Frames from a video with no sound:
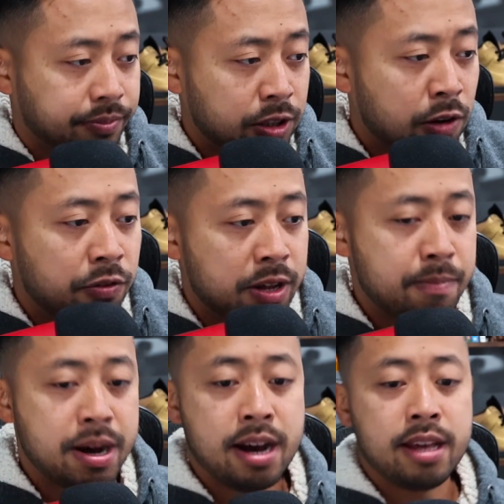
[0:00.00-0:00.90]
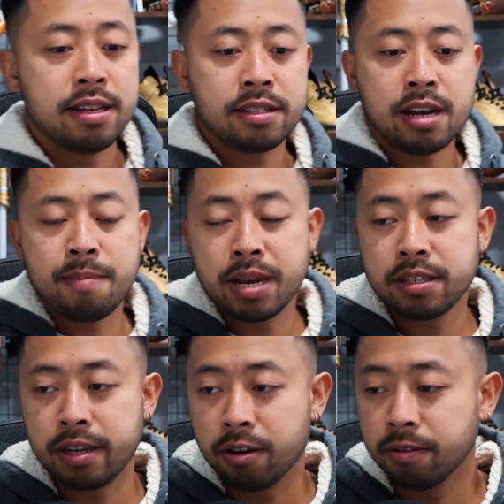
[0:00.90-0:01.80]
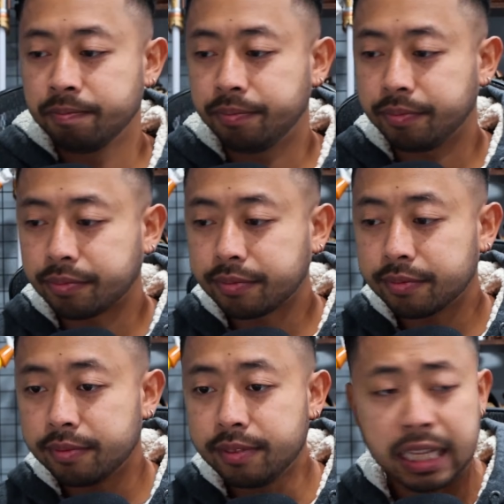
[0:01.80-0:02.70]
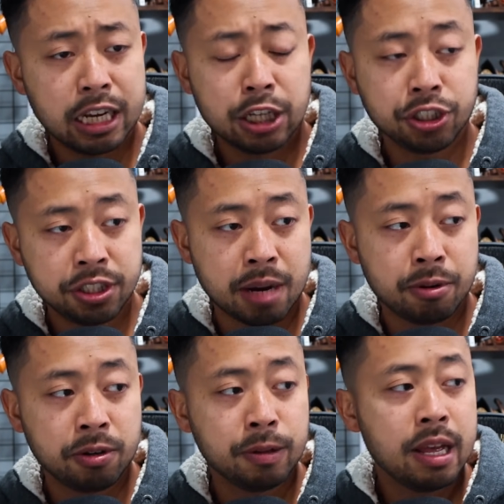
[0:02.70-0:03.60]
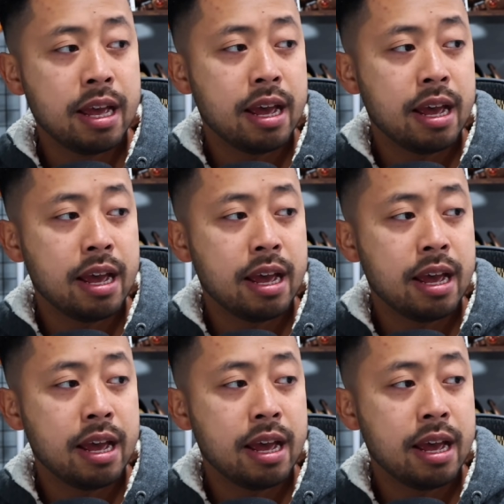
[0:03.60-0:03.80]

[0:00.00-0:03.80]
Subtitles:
Hopefully by this time next year, it should double.